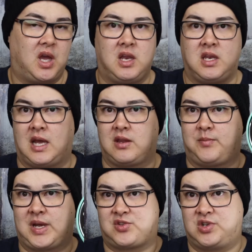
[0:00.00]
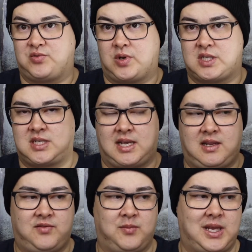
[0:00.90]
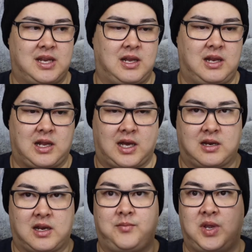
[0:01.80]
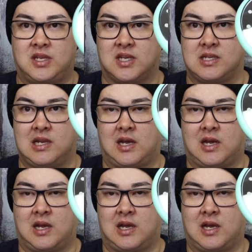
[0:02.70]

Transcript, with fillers: now the batteries won't stay in for me to light it up. It does light